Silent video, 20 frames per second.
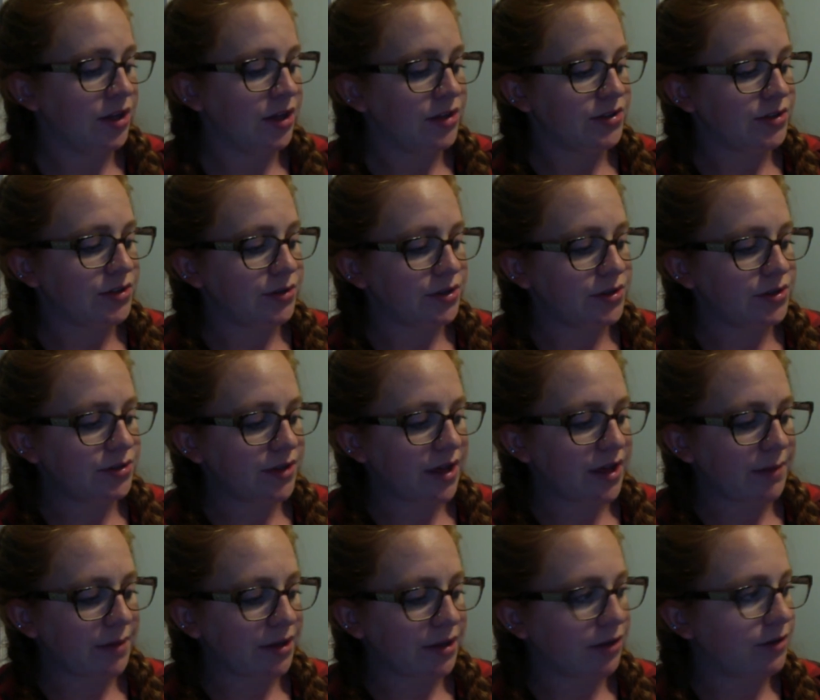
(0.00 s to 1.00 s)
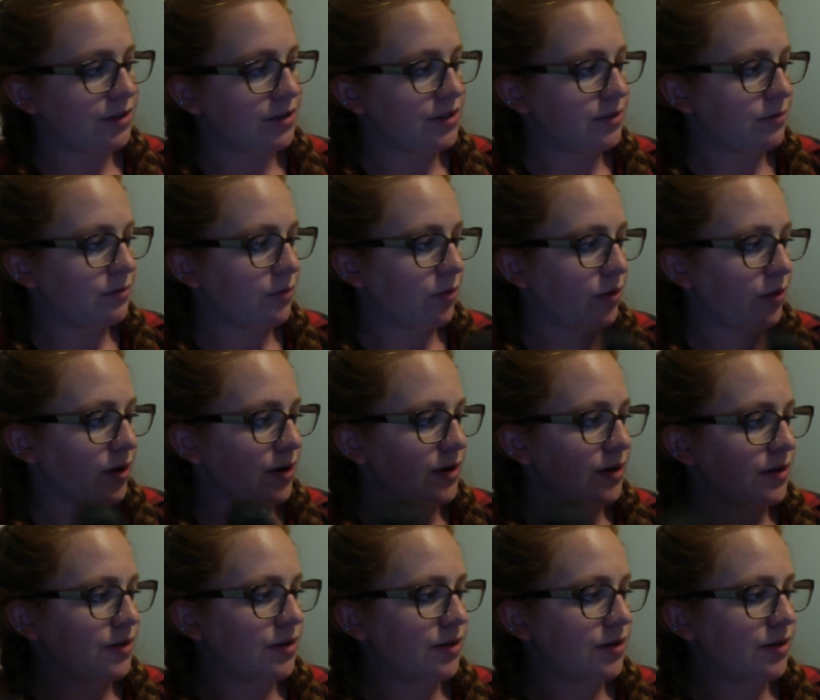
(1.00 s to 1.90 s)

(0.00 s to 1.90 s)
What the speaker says: So you can do that by going to more.